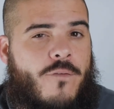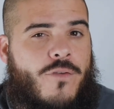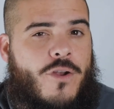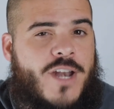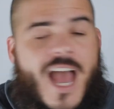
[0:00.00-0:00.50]

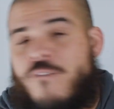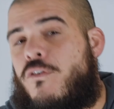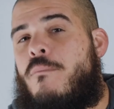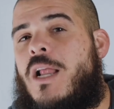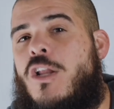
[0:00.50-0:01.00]
you're not
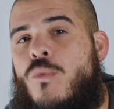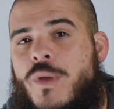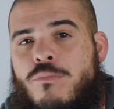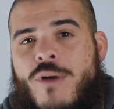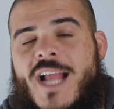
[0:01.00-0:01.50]
familiar
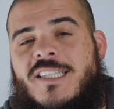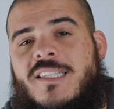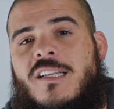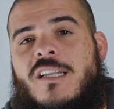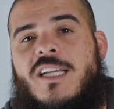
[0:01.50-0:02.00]
with
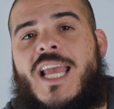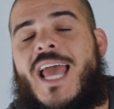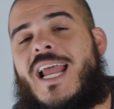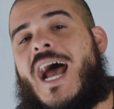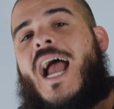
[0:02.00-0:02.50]
brands to look
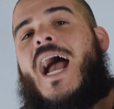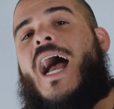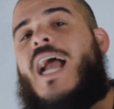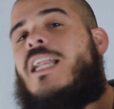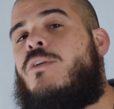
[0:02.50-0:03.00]
at, I
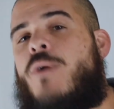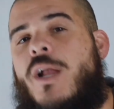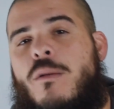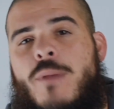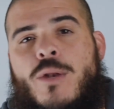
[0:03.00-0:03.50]
highly
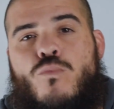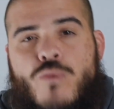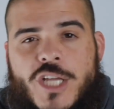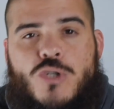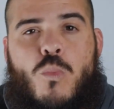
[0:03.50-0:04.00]
recommend
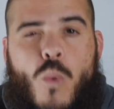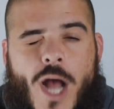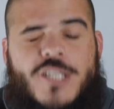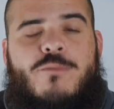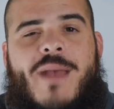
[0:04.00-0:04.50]
Rich
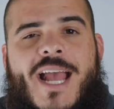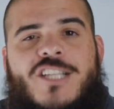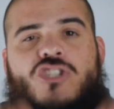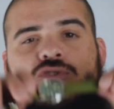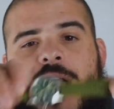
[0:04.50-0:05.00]
watch
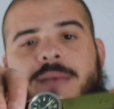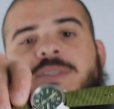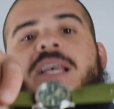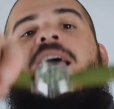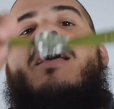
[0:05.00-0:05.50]
band
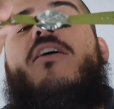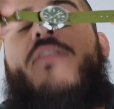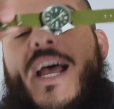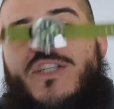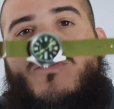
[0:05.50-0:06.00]
straps.
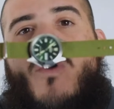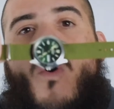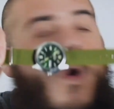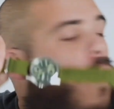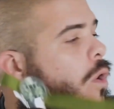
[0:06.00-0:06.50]
That's
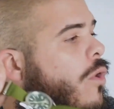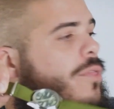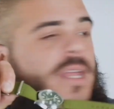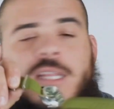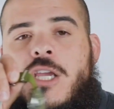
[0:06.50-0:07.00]

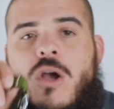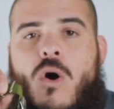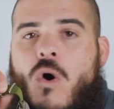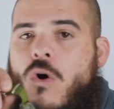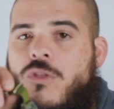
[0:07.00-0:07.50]
all the
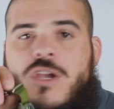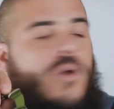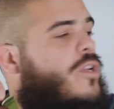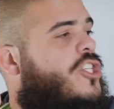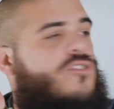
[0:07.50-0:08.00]

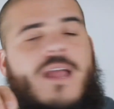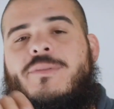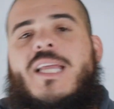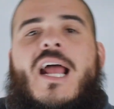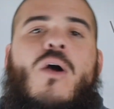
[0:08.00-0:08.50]
only
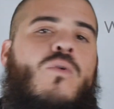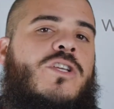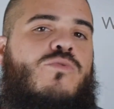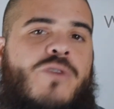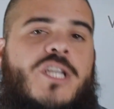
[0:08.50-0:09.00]
straps that I
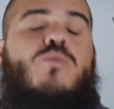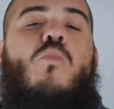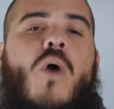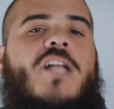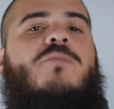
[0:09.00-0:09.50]
own is Rich
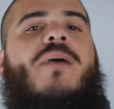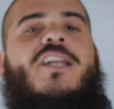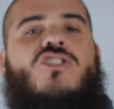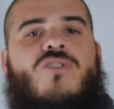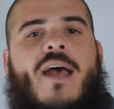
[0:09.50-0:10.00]
watch
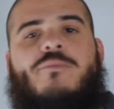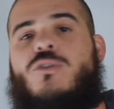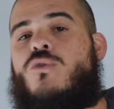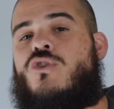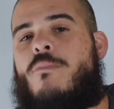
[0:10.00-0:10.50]
band
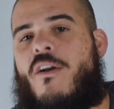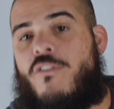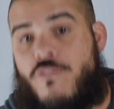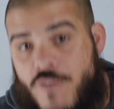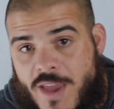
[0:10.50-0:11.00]
straps. Those are
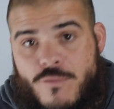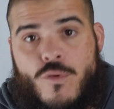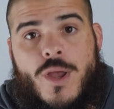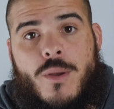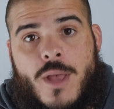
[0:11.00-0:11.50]
my
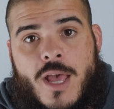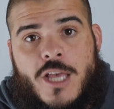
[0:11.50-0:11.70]
favorite.